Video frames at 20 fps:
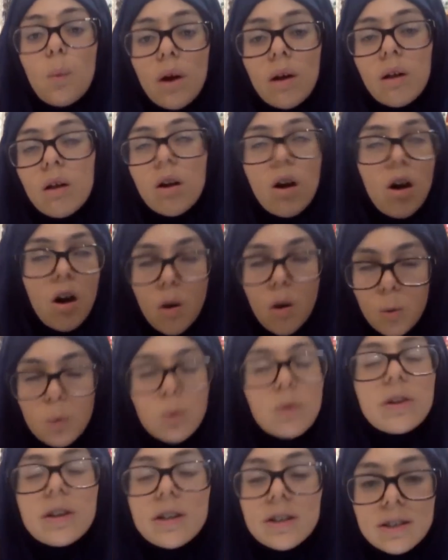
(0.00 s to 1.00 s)
Well,
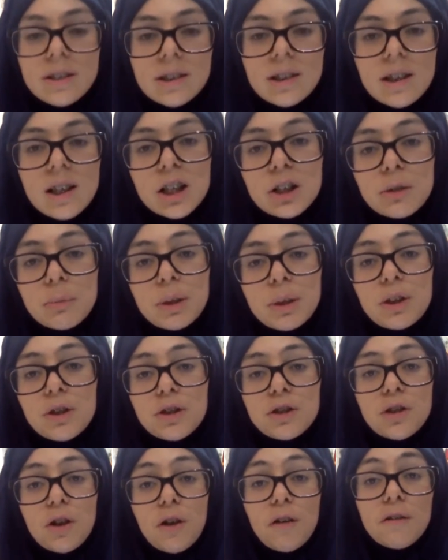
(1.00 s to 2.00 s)
all this is
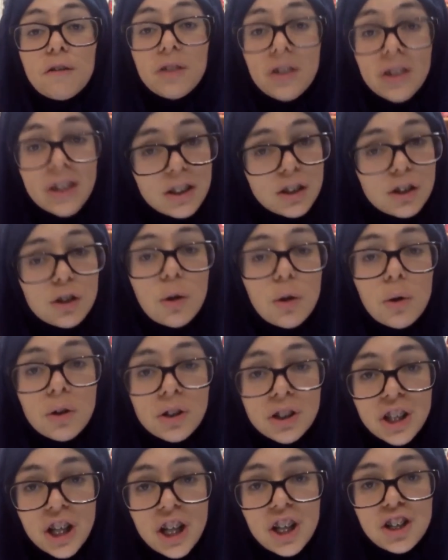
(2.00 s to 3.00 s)
because of this
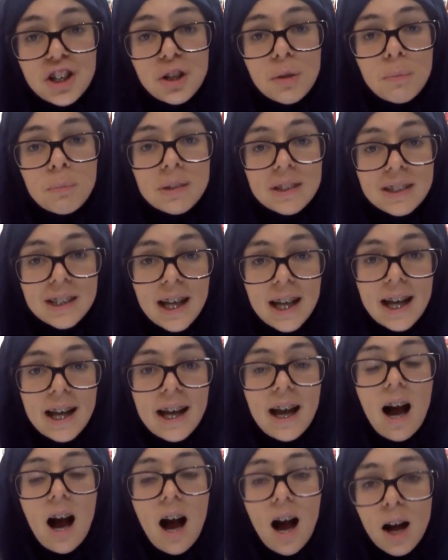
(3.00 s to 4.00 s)
orientation
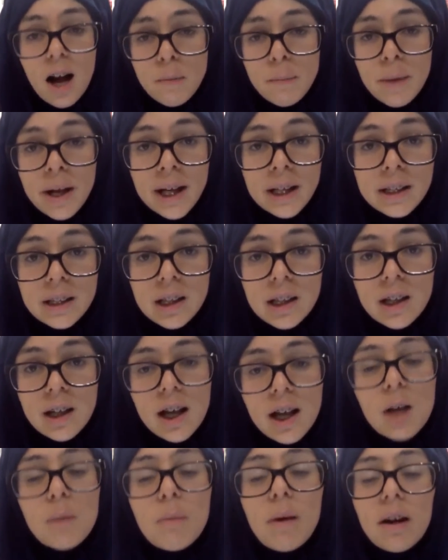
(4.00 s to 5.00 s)
mistake I made,
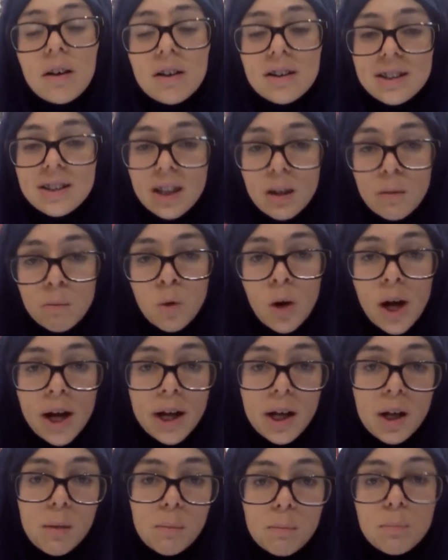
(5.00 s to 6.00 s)
and by the same
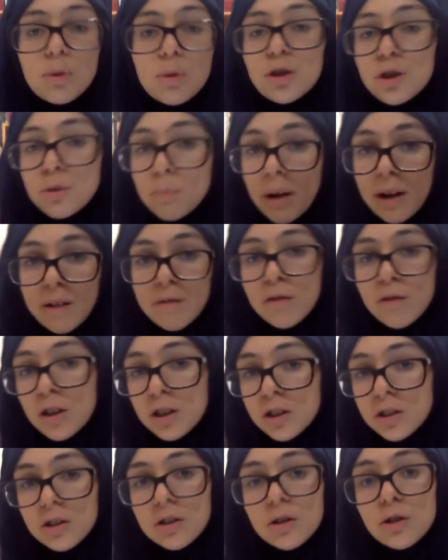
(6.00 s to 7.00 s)
way pushed my
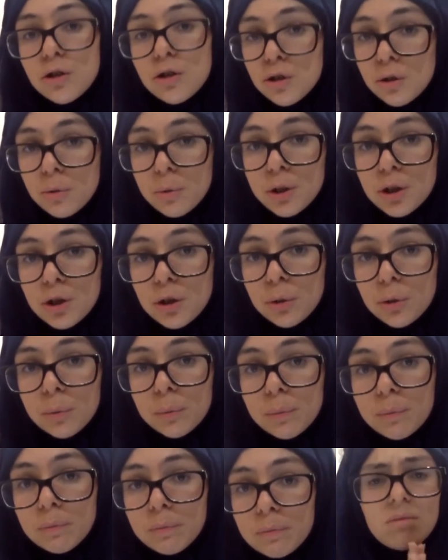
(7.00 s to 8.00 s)
friend to do it too.
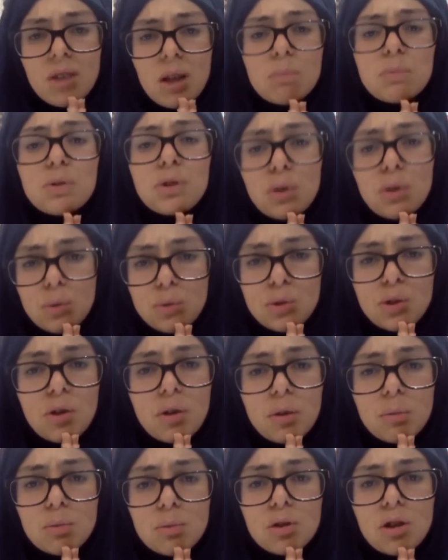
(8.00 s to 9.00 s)
I'm so
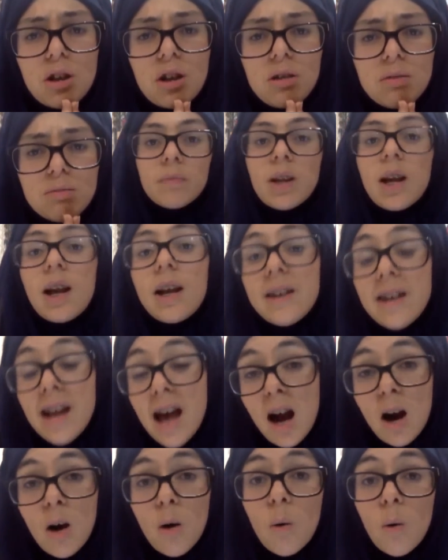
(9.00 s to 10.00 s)
sorry, push it up.
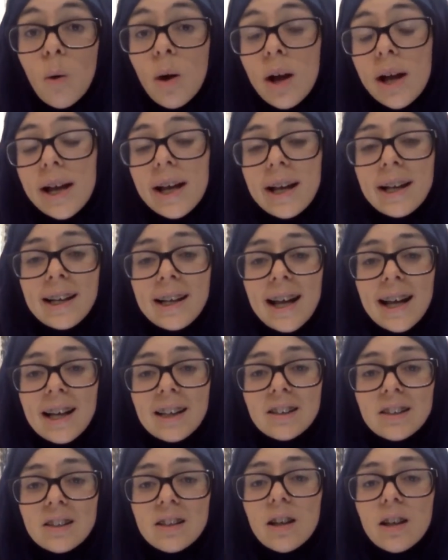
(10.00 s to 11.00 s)
Now, in
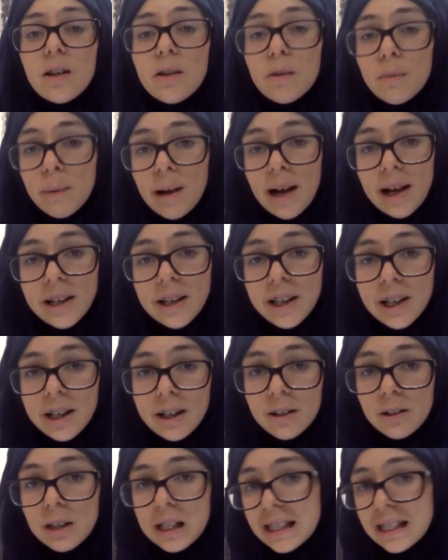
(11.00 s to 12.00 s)
case the vac
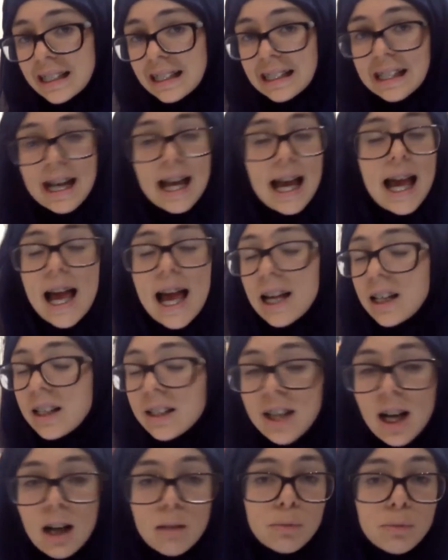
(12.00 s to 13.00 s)
year is
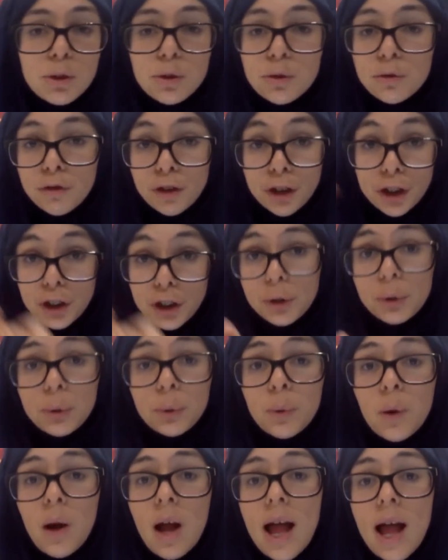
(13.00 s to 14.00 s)
anytime soon for
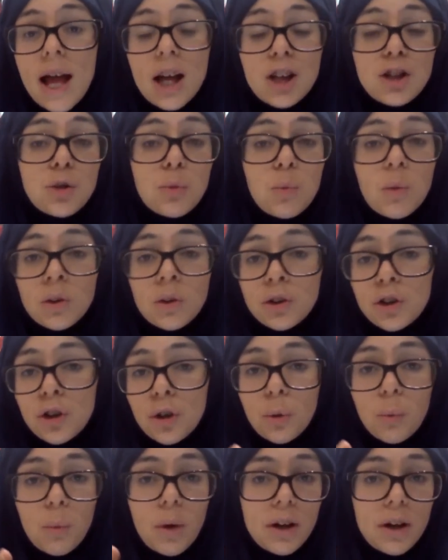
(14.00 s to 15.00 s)
you and you
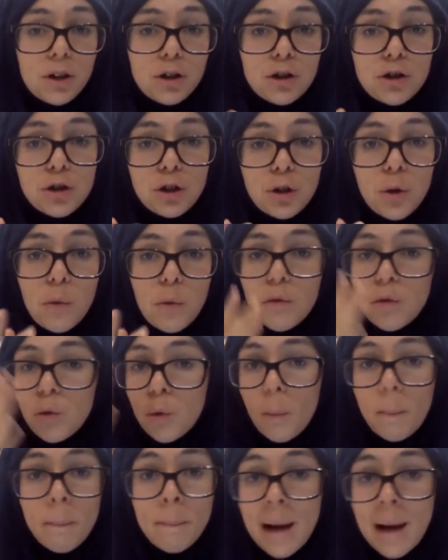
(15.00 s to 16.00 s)
wonder whether you should go
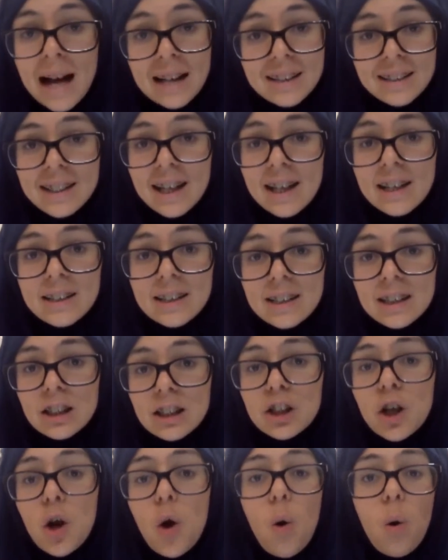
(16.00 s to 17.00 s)
for math
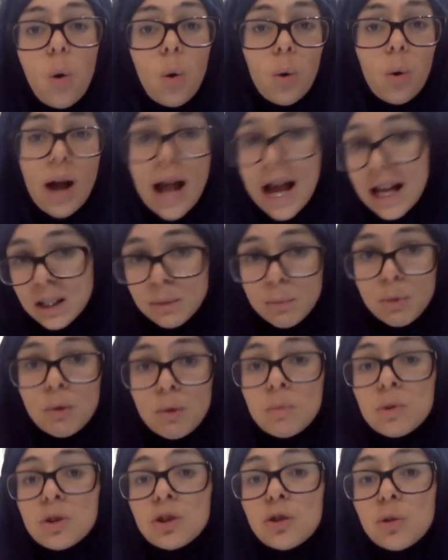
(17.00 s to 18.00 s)
sciences or
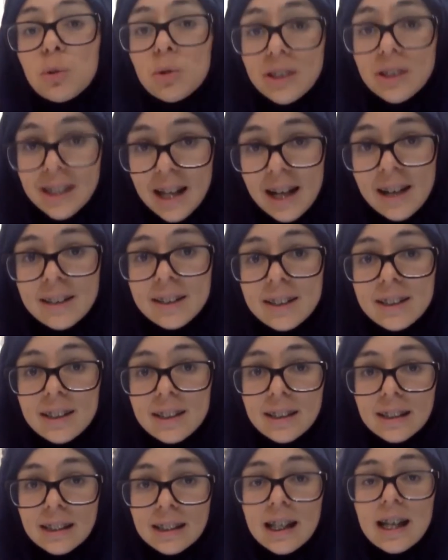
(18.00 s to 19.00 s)
experimental
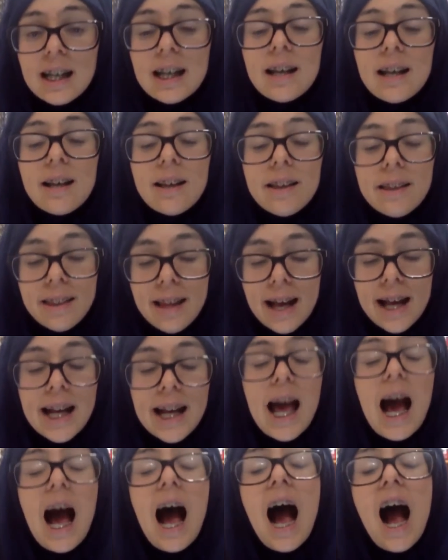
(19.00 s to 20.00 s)
sciences,
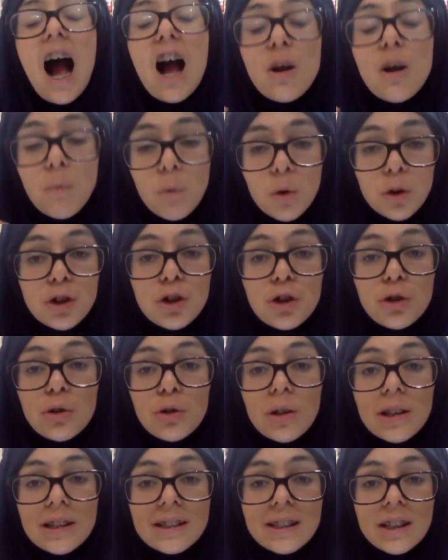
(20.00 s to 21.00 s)
then I want you
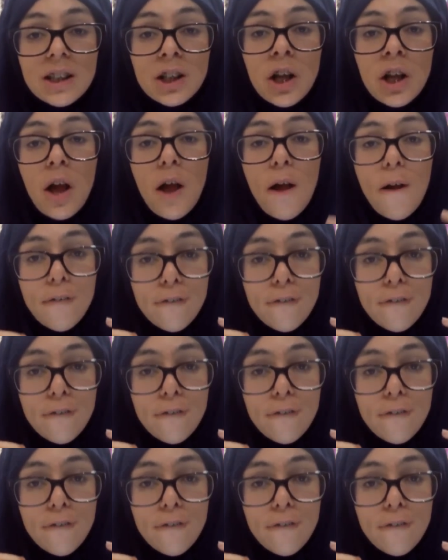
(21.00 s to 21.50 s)
to listen